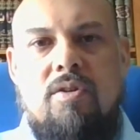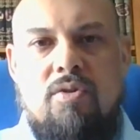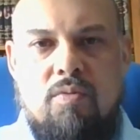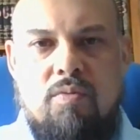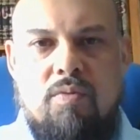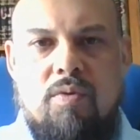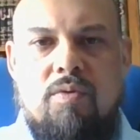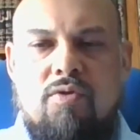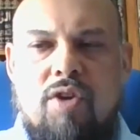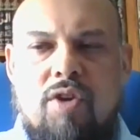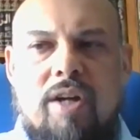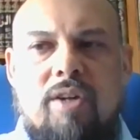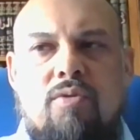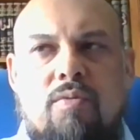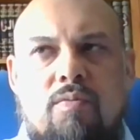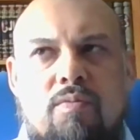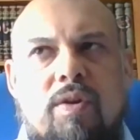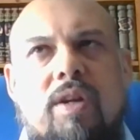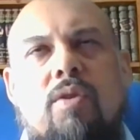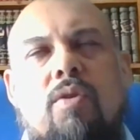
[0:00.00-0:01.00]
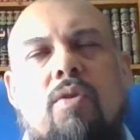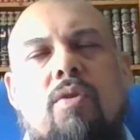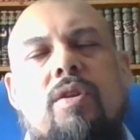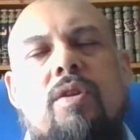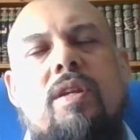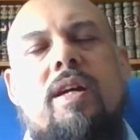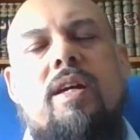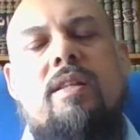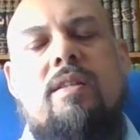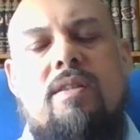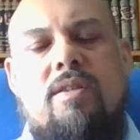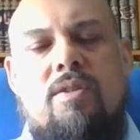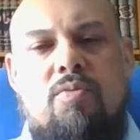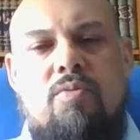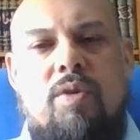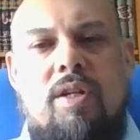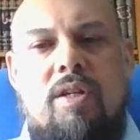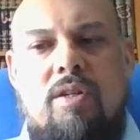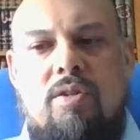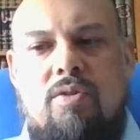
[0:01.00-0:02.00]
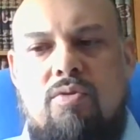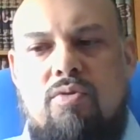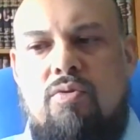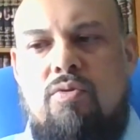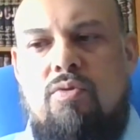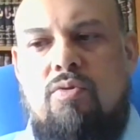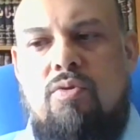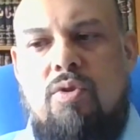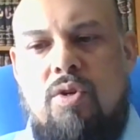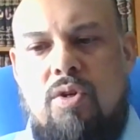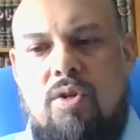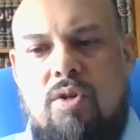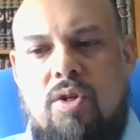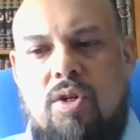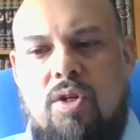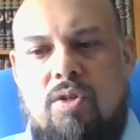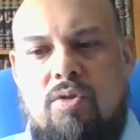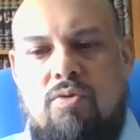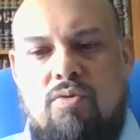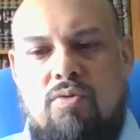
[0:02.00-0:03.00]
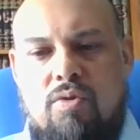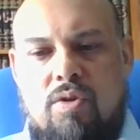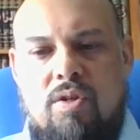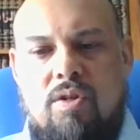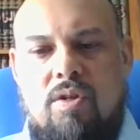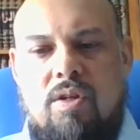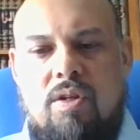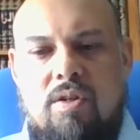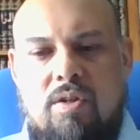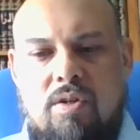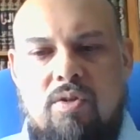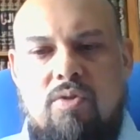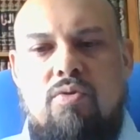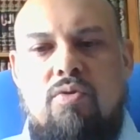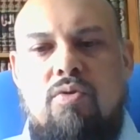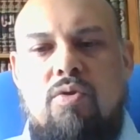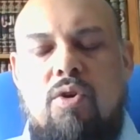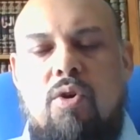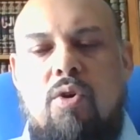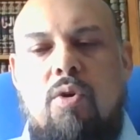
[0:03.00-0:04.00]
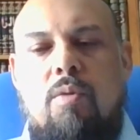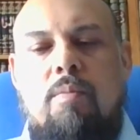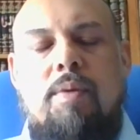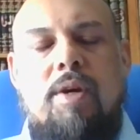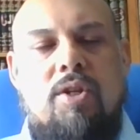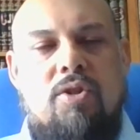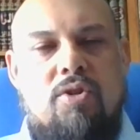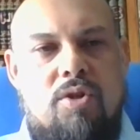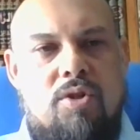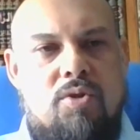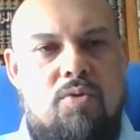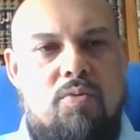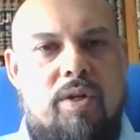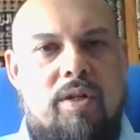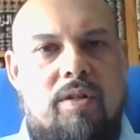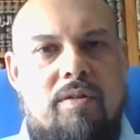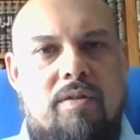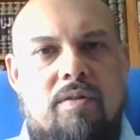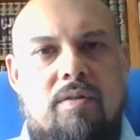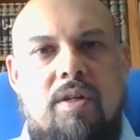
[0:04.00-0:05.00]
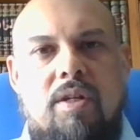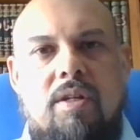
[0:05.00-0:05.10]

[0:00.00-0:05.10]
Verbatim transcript: So we're one hundred percent trying to bring all that as well into Into, in, into the whole picture as well.